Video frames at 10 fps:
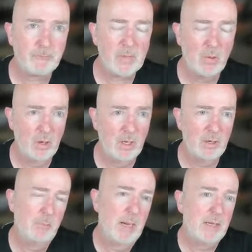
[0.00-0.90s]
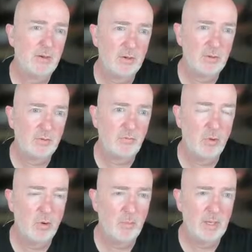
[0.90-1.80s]
or maintenance
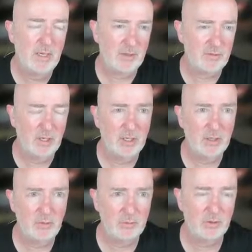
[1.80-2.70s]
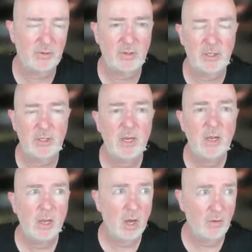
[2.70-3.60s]
form in Excel using the
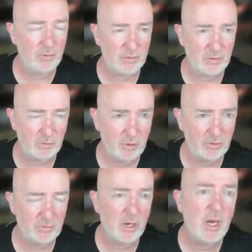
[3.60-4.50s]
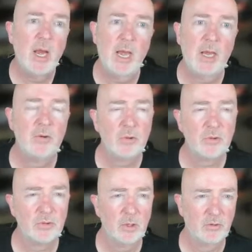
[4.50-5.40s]
Office integration. And
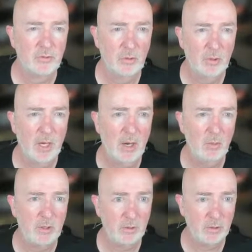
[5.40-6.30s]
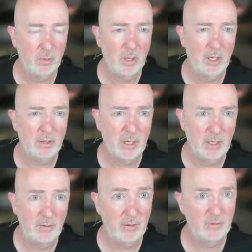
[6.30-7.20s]
also I showed how we can go out
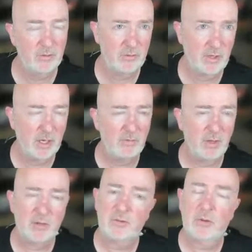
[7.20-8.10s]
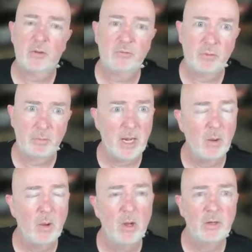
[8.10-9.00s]
and then save that, so that from now
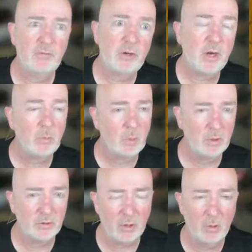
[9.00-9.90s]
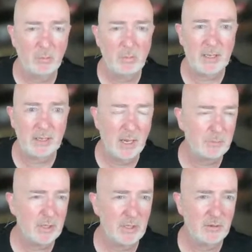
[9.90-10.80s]
on, every time we want to go and make an
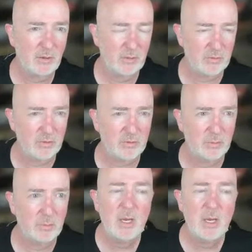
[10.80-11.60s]
update to the system,